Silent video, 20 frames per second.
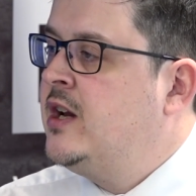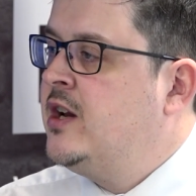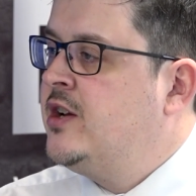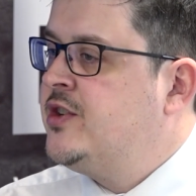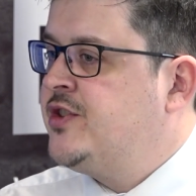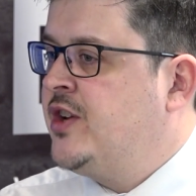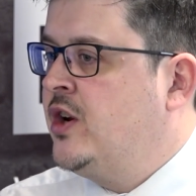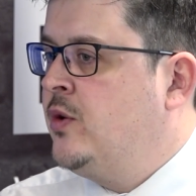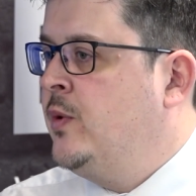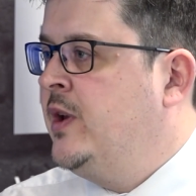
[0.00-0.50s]

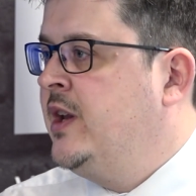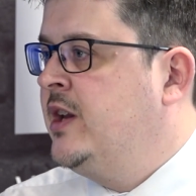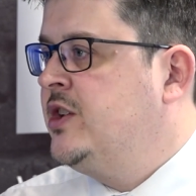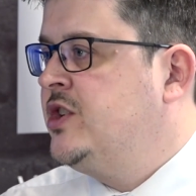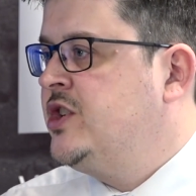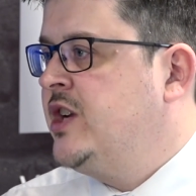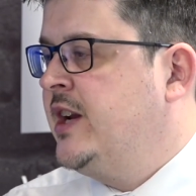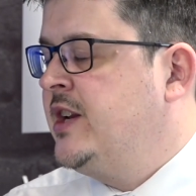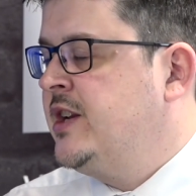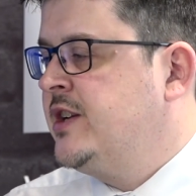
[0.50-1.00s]
So we can
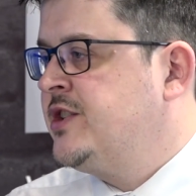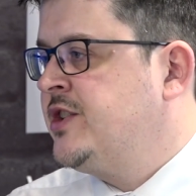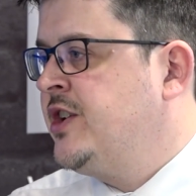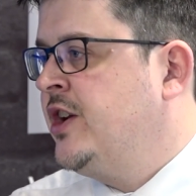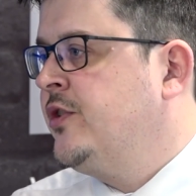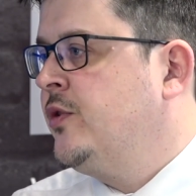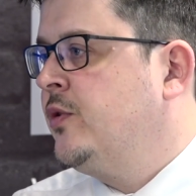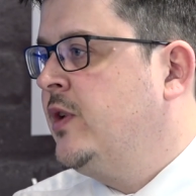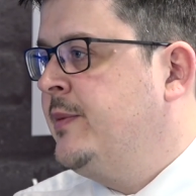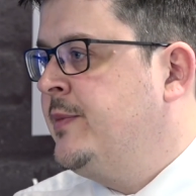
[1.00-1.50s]
check
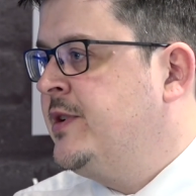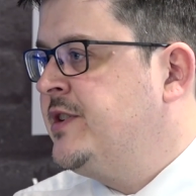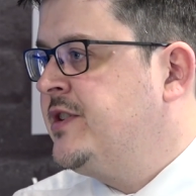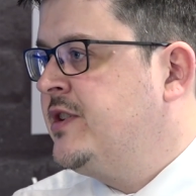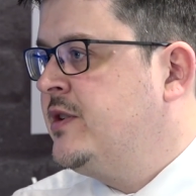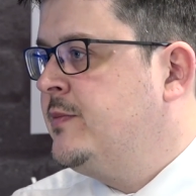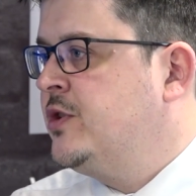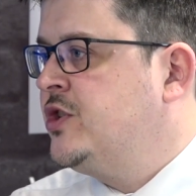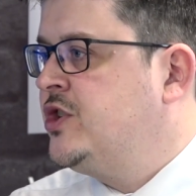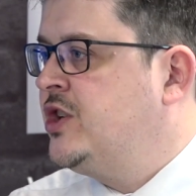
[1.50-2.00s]
external limits of
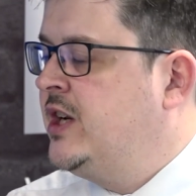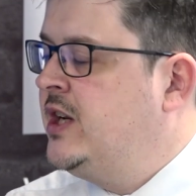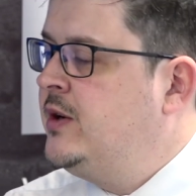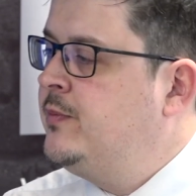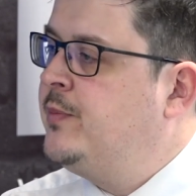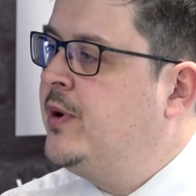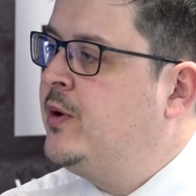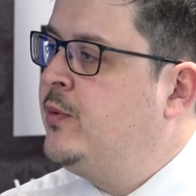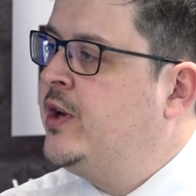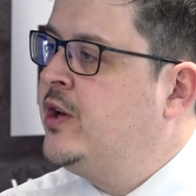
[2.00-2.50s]
the machine,
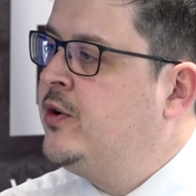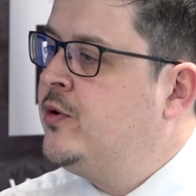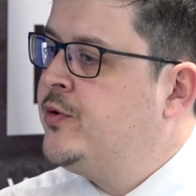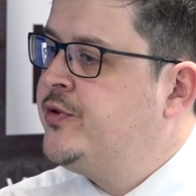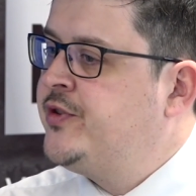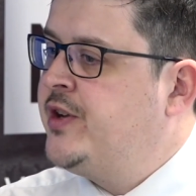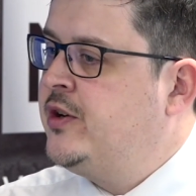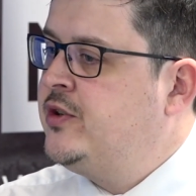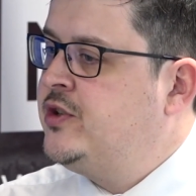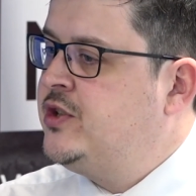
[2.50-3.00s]
but we can
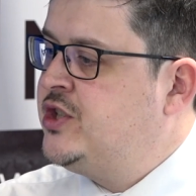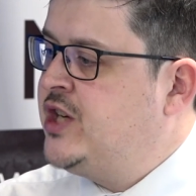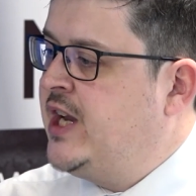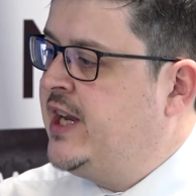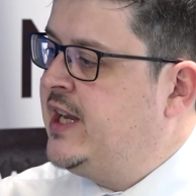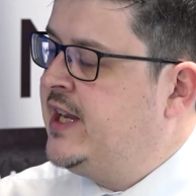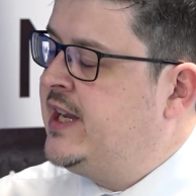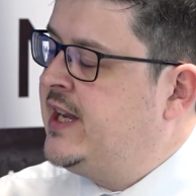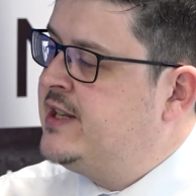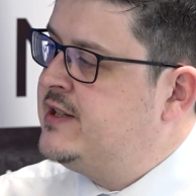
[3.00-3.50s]
also
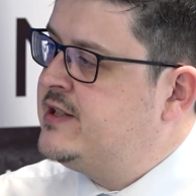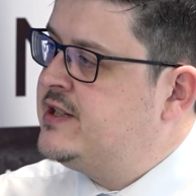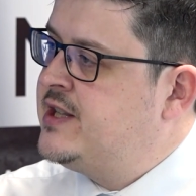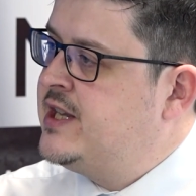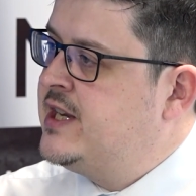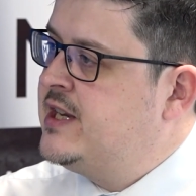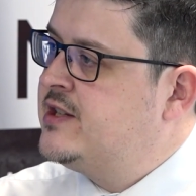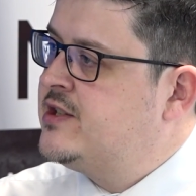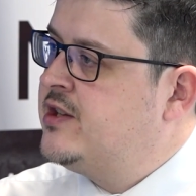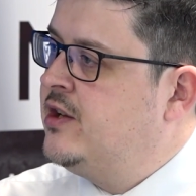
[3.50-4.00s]
check against
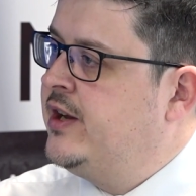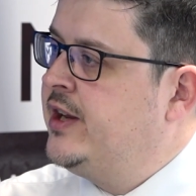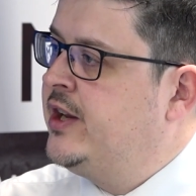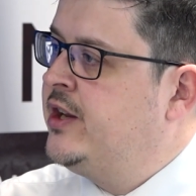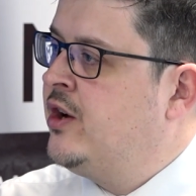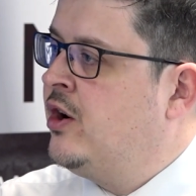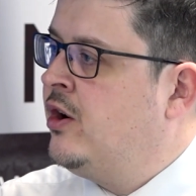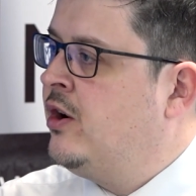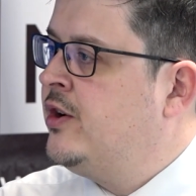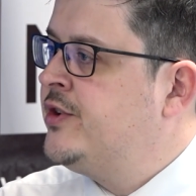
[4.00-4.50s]
things like
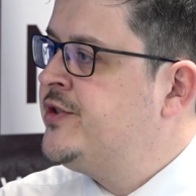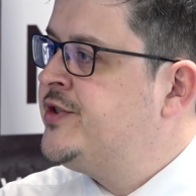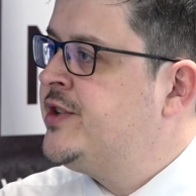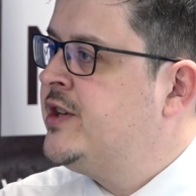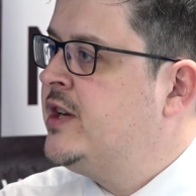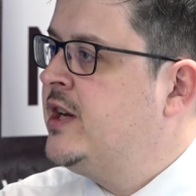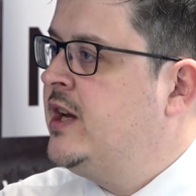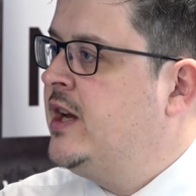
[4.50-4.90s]
guards,